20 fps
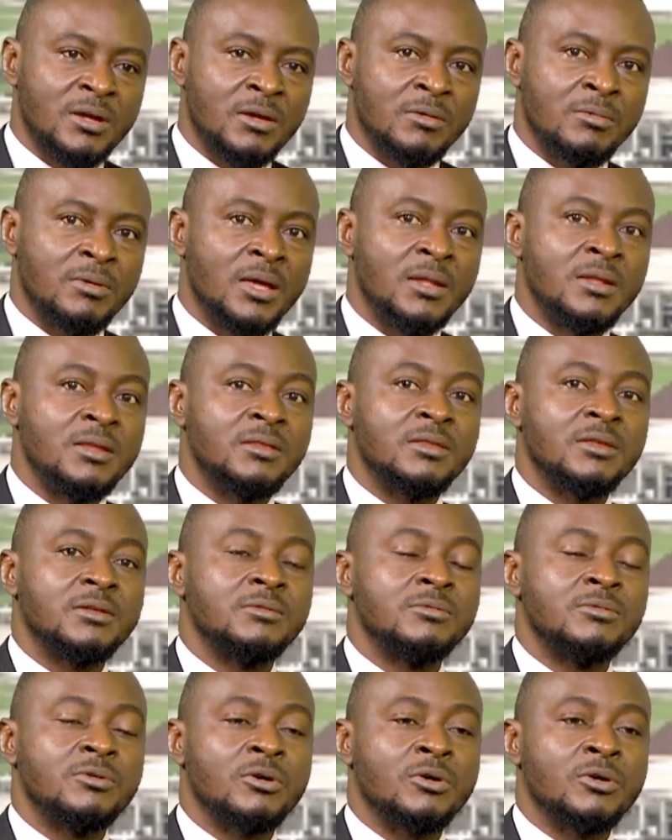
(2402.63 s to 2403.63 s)

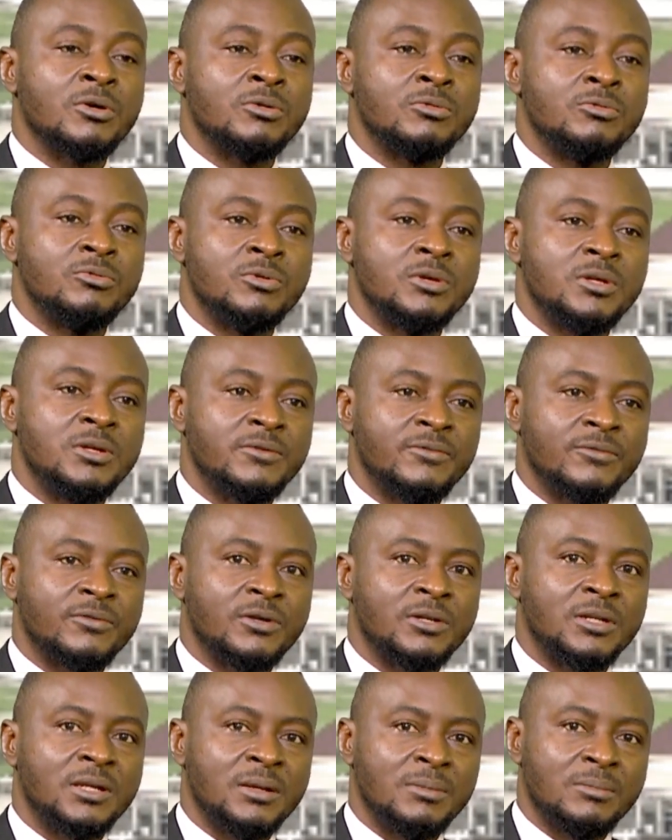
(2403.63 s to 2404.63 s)
anything you're doing for
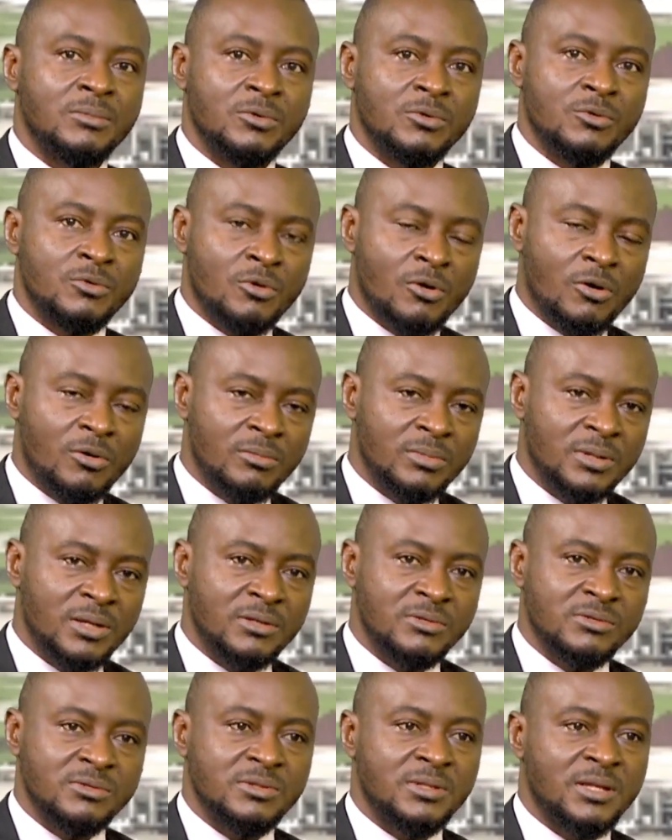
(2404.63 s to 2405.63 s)
them, you come down
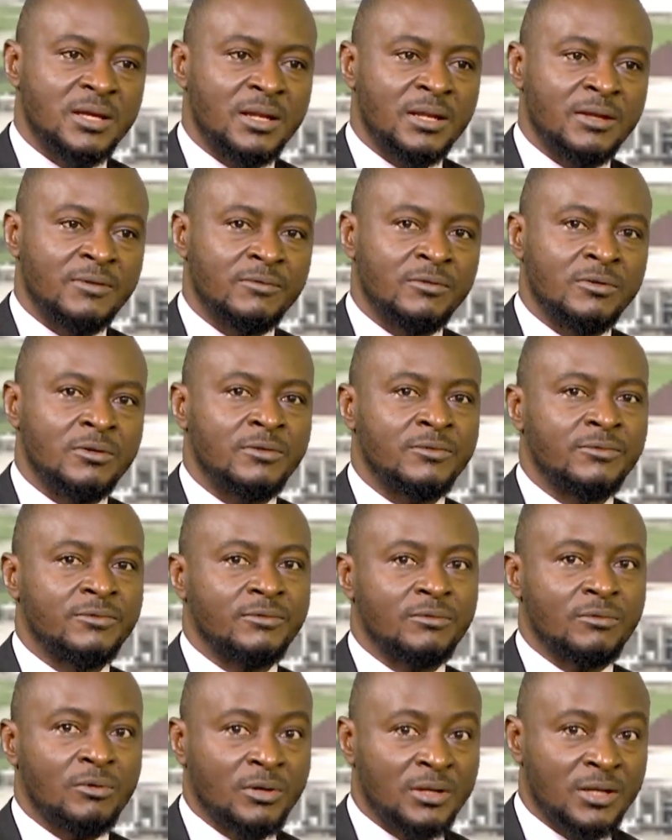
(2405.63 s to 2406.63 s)
to their level of
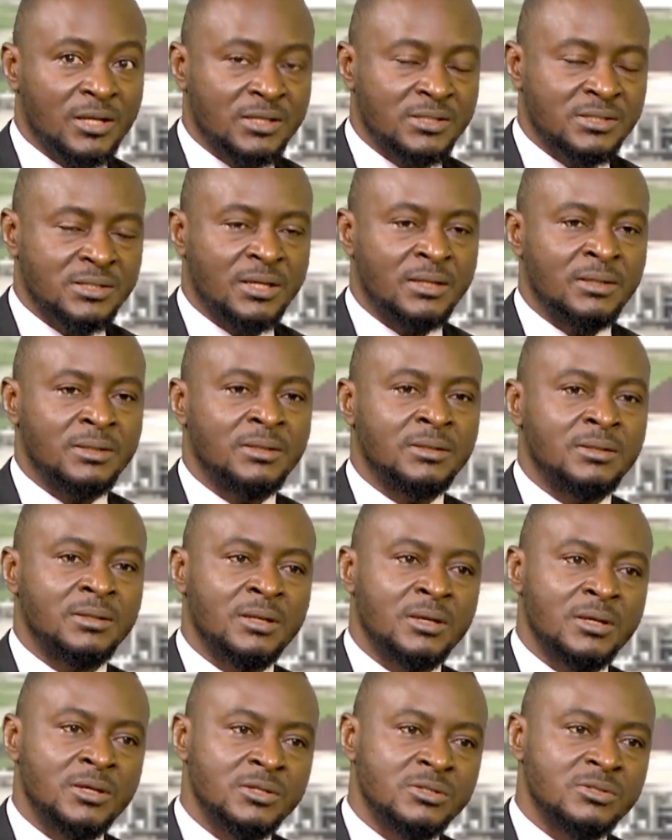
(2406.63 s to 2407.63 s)
understanding
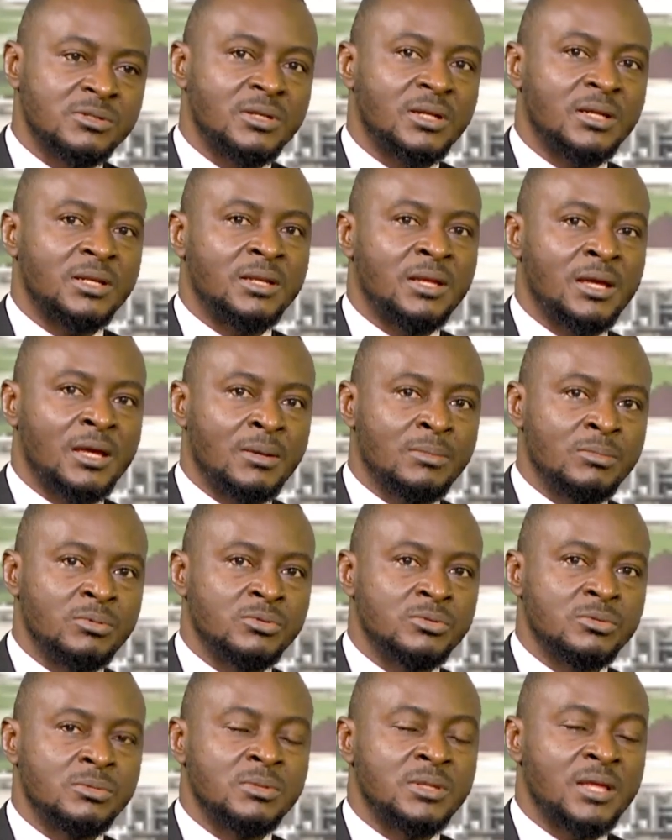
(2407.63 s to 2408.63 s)
so that
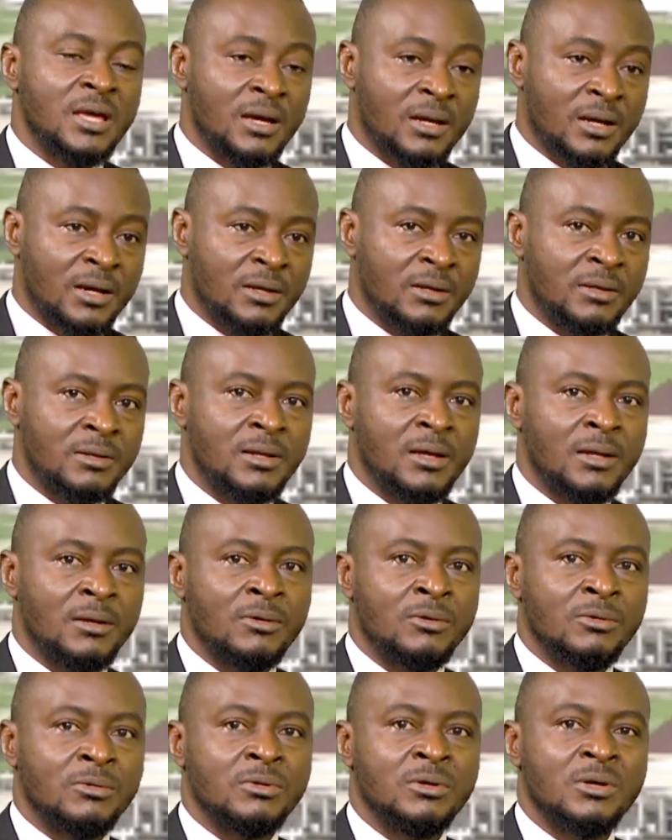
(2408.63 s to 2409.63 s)
they are carried
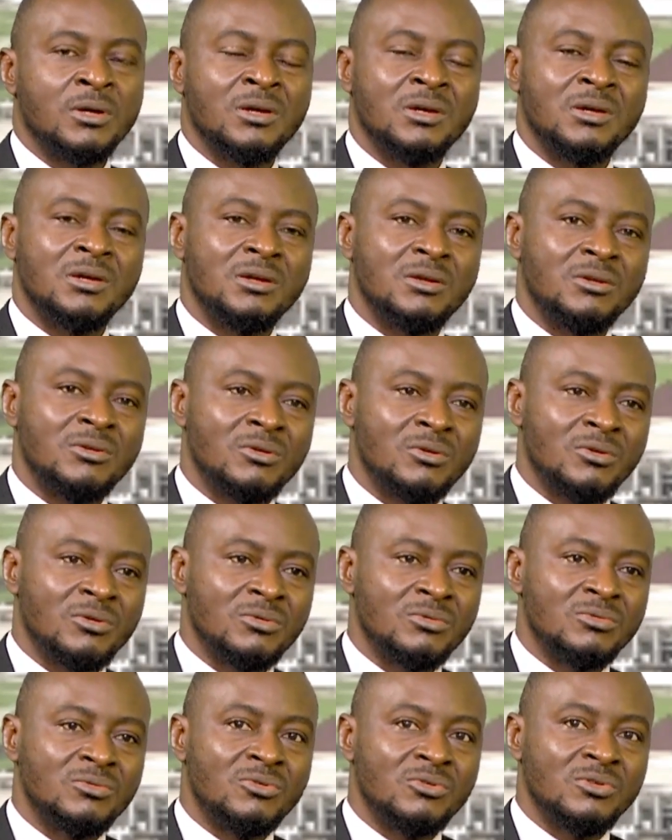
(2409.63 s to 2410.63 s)
along. You know,
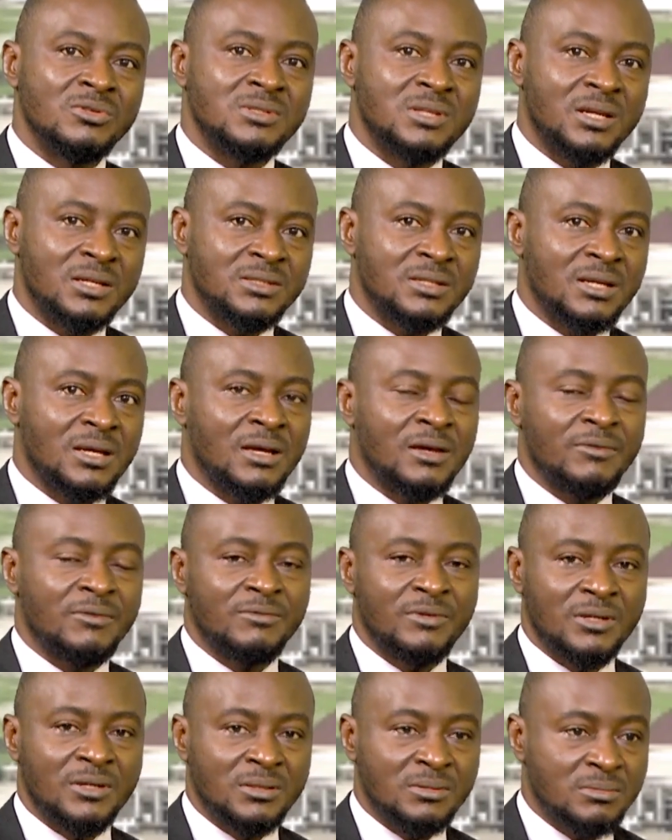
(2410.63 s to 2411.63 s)
those that are
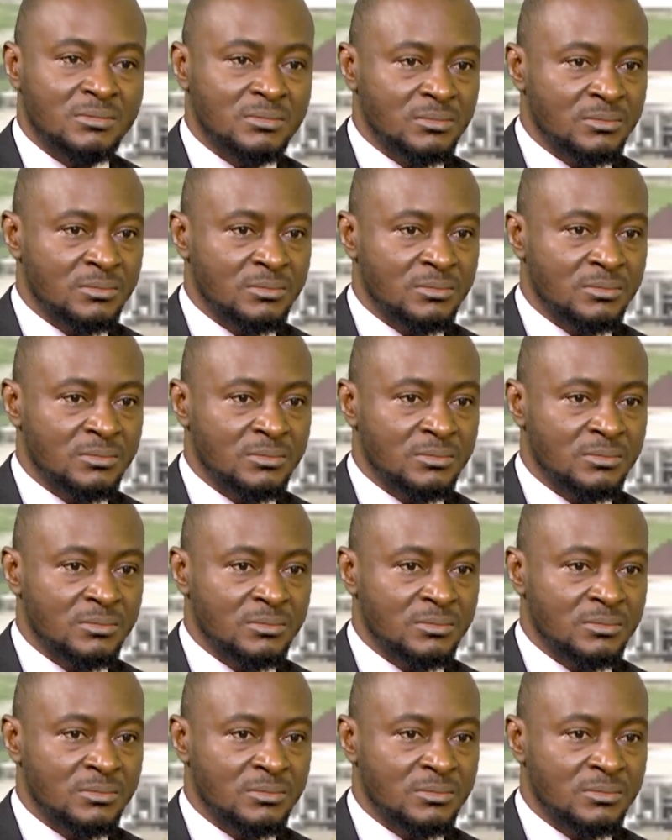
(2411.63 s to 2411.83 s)
having,